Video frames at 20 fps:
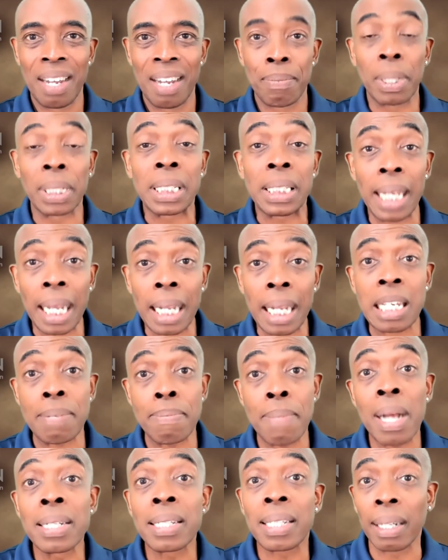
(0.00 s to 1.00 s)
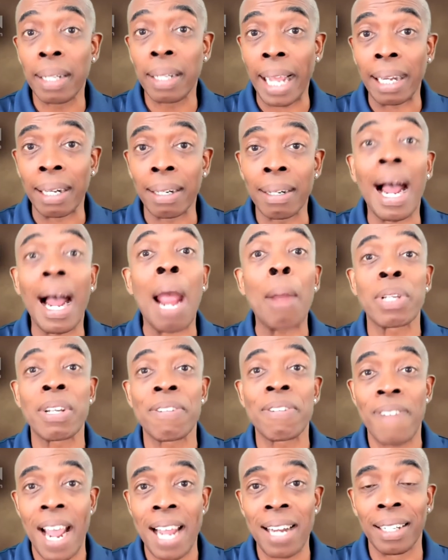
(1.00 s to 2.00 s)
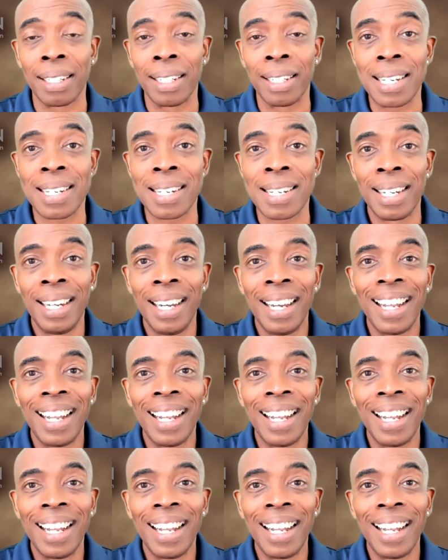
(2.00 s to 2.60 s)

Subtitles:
But 6 months later, I was a finalist